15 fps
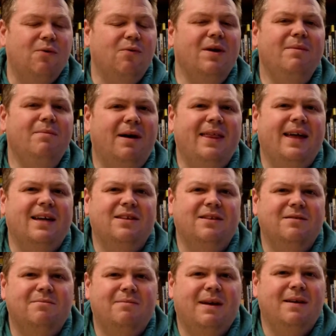we might
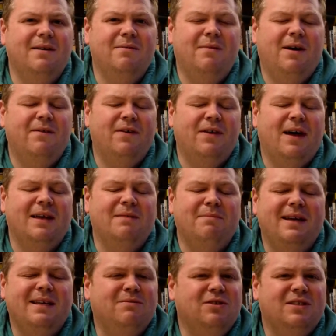feel that
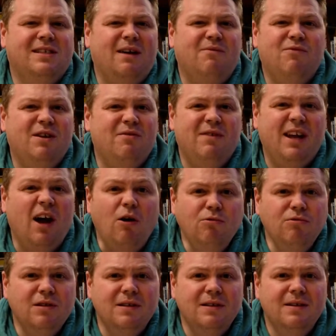makes him just sound really, really
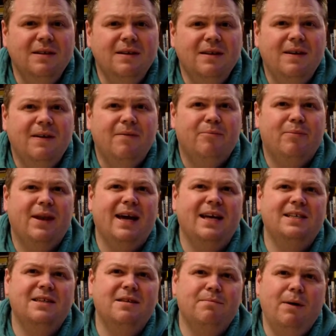old, but
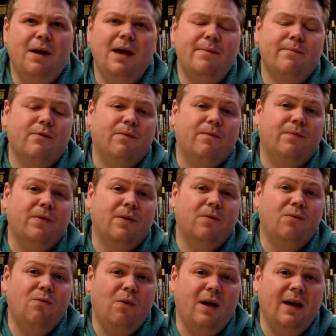actually in the Bible,
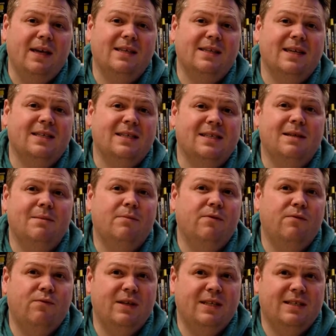white is a symbol
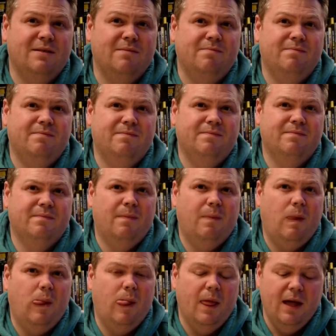of wisdom.
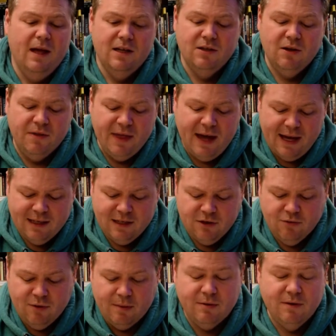So that
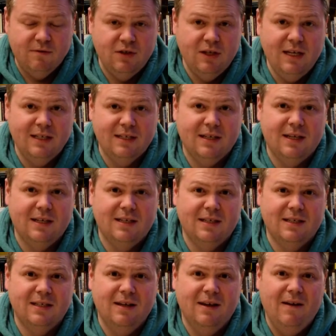description of
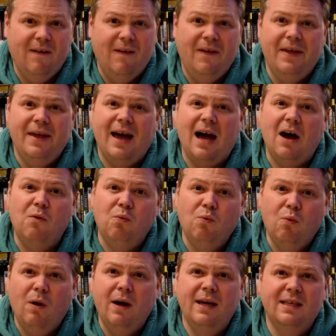Jesus, how
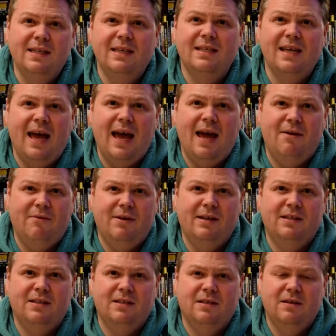white his hair
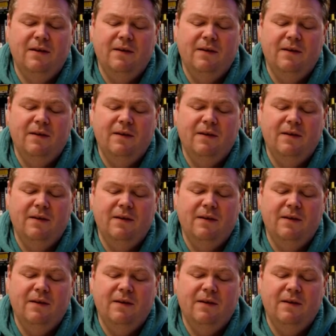is,